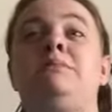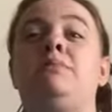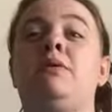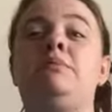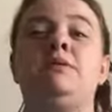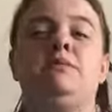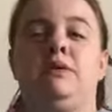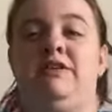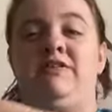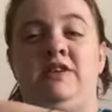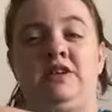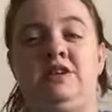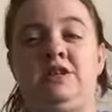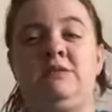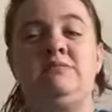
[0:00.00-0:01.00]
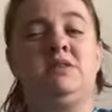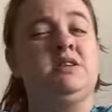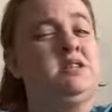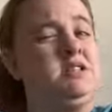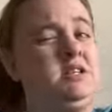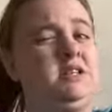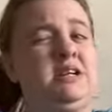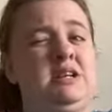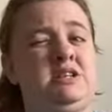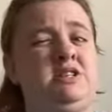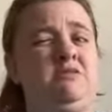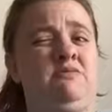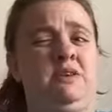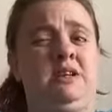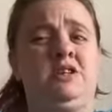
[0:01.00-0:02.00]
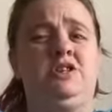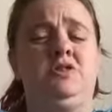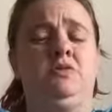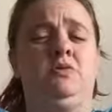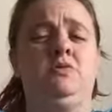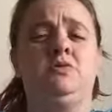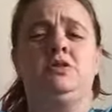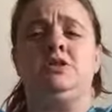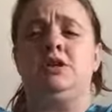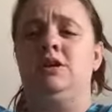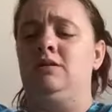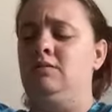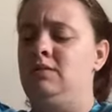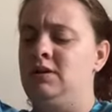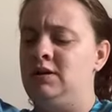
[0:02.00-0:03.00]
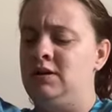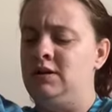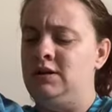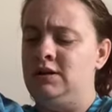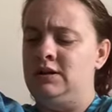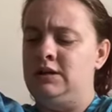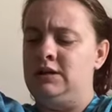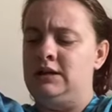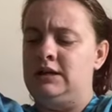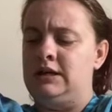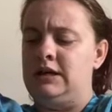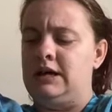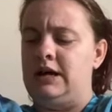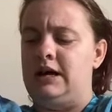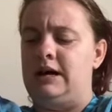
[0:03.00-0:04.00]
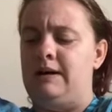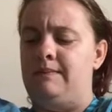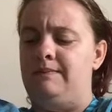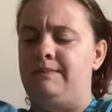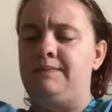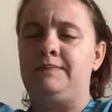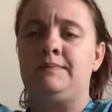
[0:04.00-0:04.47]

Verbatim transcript: Probably when I finished it because it's actually really short. So, um,